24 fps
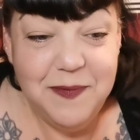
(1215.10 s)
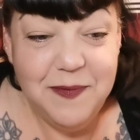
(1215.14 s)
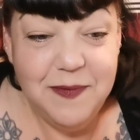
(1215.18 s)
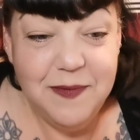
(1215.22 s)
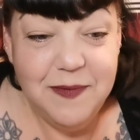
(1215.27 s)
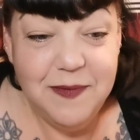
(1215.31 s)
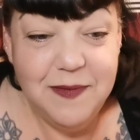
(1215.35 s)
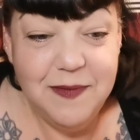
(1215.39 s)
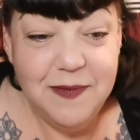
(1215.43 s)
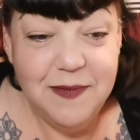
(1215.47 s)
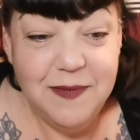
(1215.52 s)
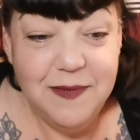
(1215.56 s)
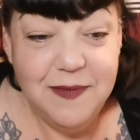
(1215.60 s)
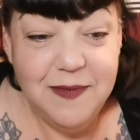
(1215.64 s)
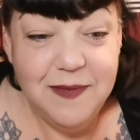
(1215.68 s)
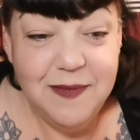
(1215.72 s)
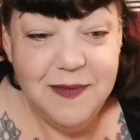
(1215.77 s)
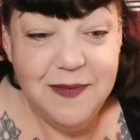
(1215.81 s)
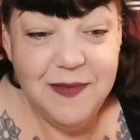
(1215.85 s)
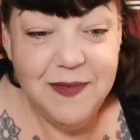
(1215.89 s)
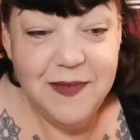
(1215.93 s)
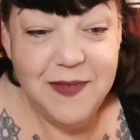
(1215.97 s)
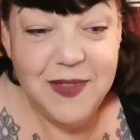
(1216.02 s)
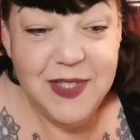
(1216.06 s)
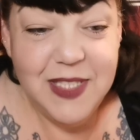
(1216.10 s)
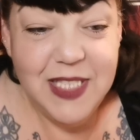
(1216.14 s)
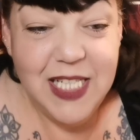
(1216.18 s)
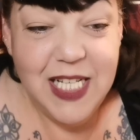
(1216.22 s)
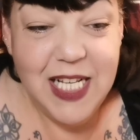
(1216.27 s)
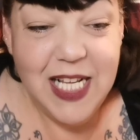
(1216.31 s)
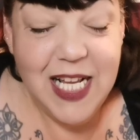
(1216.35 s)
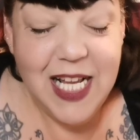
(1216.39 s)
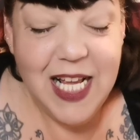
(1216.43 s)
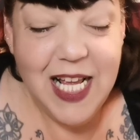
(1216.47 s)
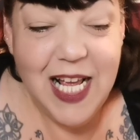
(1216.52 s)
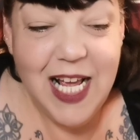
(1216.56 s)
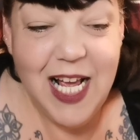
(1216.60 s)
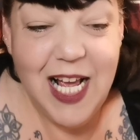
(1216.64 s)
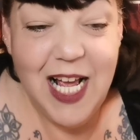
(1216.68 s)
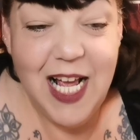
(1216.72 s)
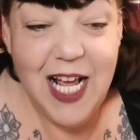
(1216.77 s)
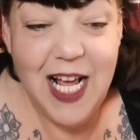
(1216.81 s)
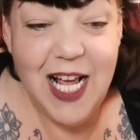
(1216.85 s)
No one is speaking in this clip.